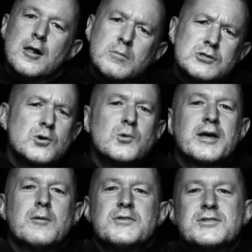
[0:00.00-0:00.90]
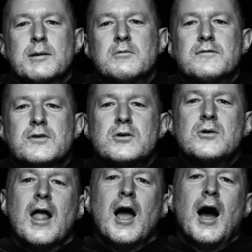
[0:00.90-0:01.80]
But talking with some of you,
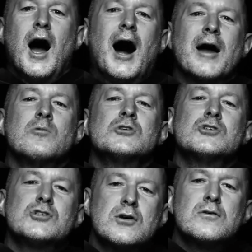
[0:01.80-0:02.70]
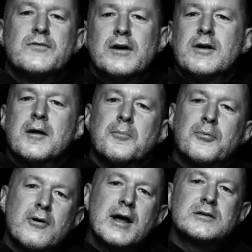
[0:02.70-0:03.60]
I was so very
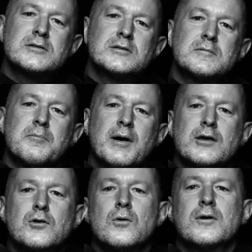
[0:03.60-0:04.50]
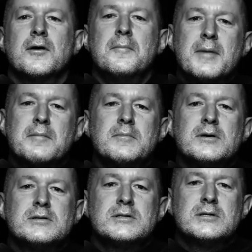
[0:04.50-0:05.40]
impressed by your
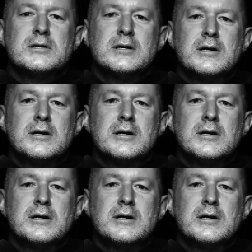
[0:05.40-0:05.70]
commitment